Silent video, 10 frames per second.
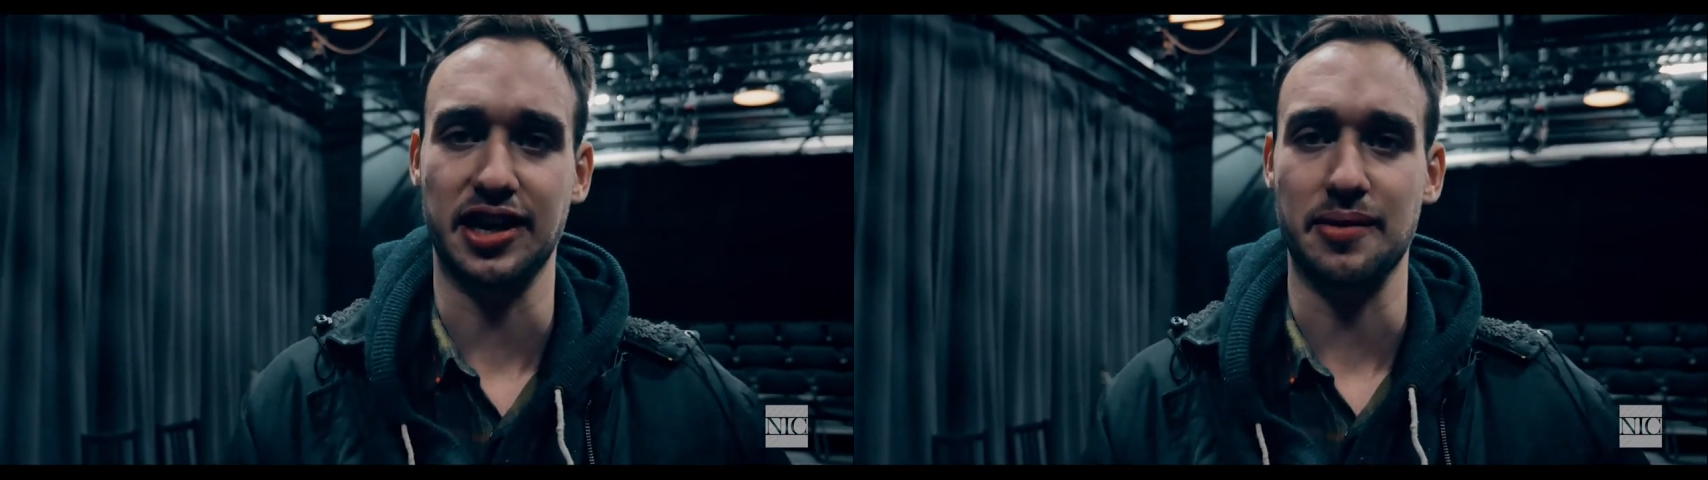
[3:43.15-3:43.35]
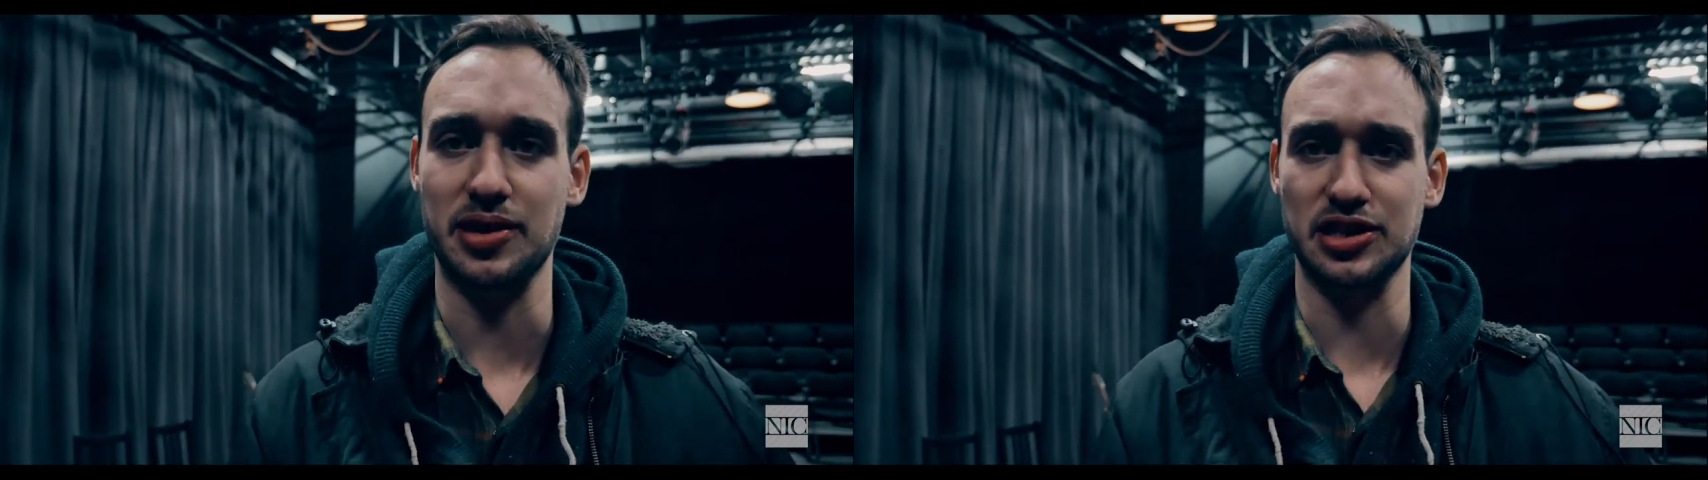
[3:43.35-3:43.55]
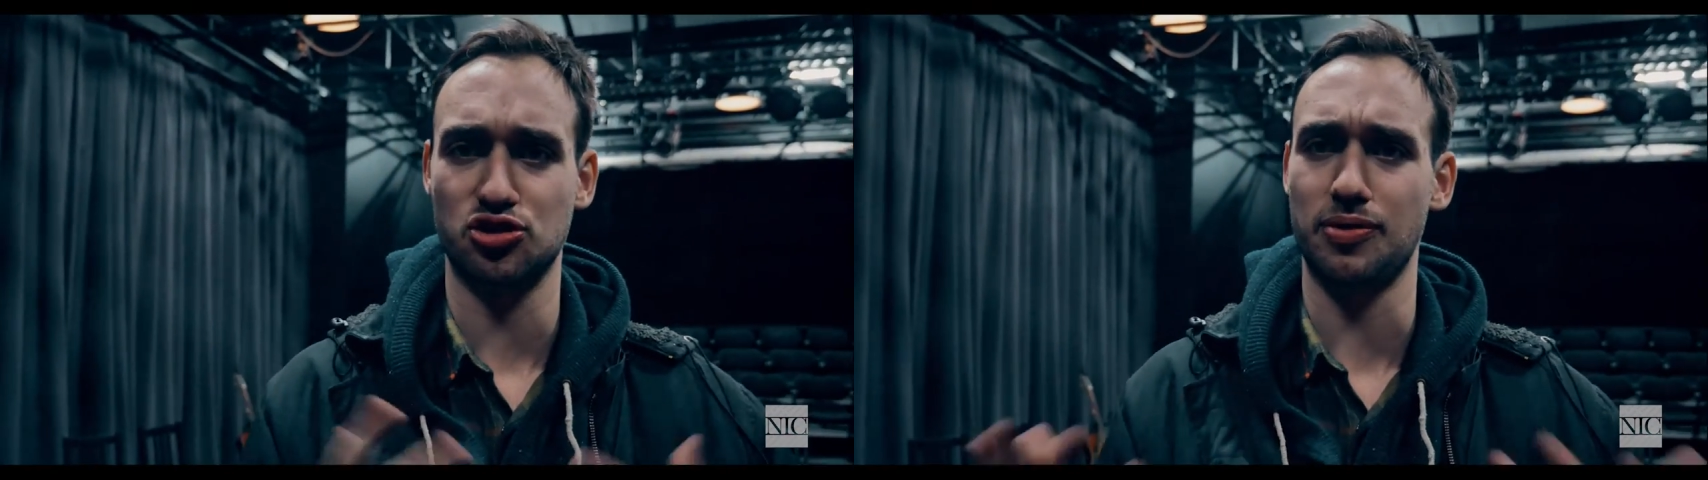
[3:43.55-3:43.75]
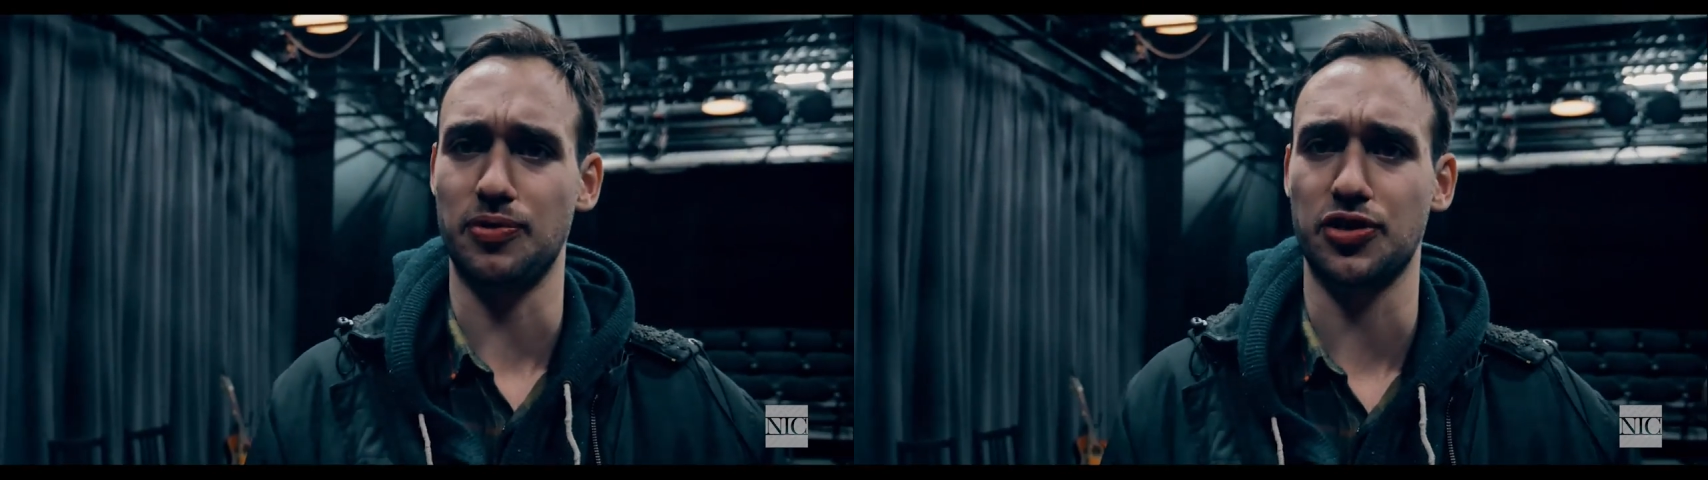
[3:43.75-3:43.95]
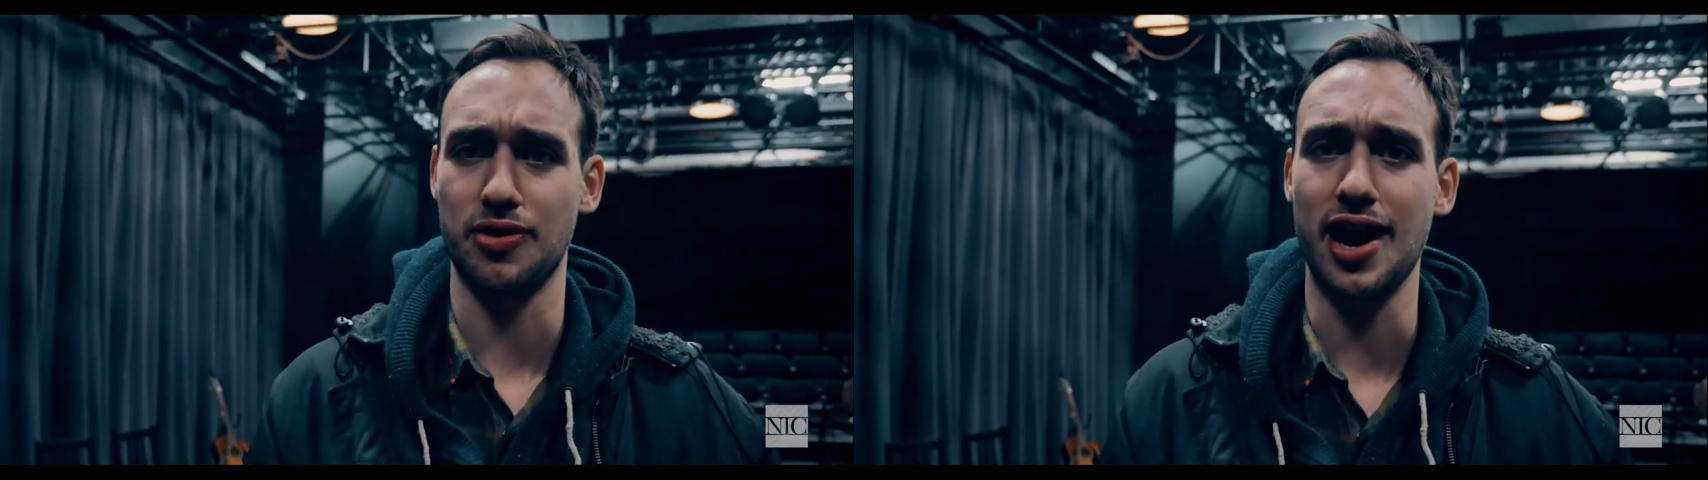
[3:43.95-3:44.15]
I mean, he's
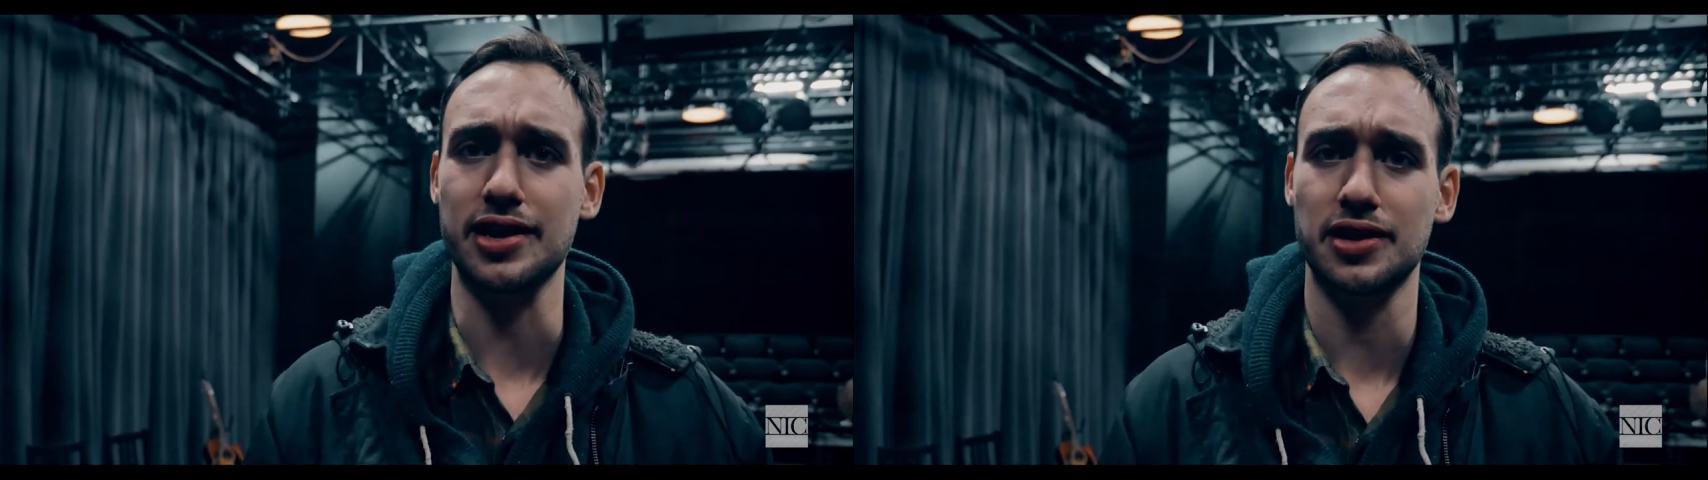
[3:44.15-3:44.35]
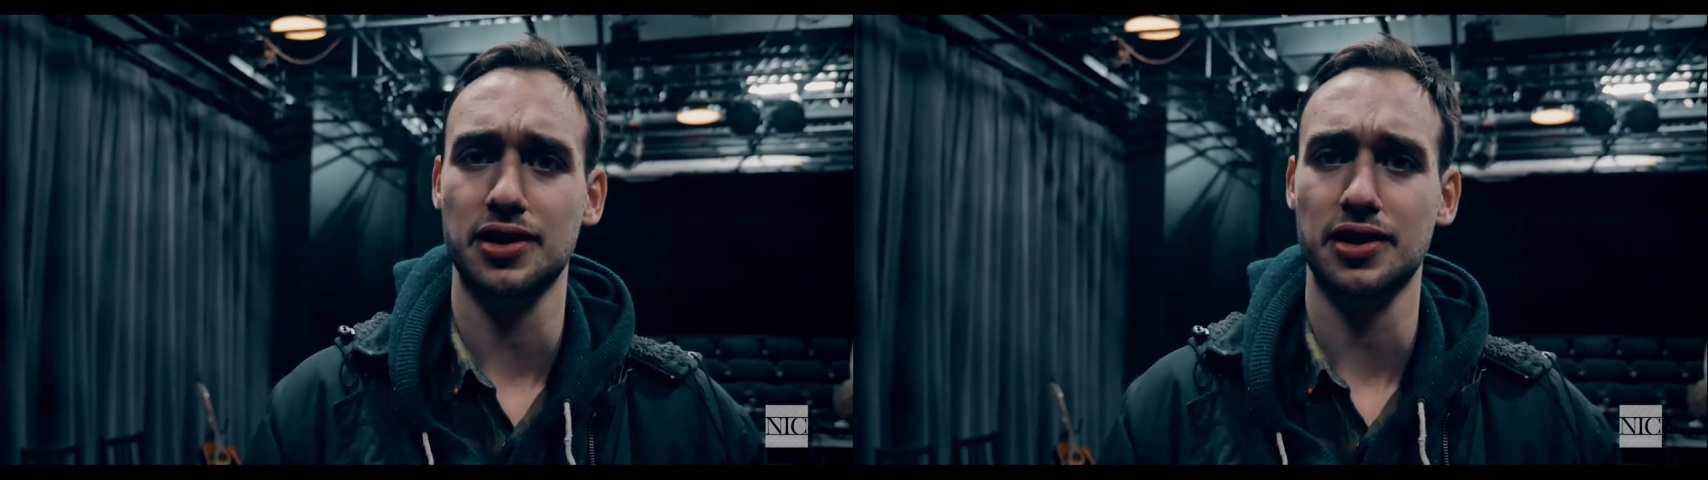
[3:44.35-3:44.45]
triple threat.